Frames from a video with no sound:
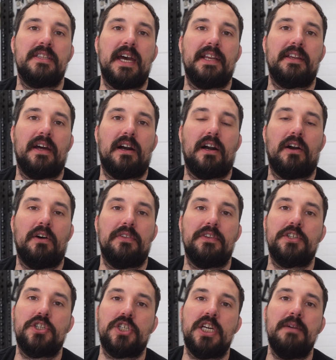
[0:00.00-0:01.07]
that are on
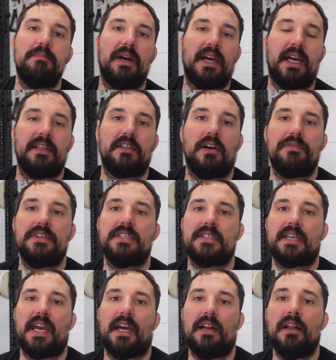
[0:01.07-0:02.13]
the cheaper end of the
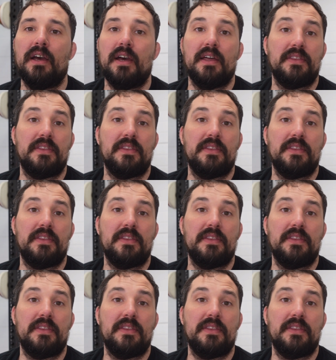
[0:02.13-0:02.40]
scale,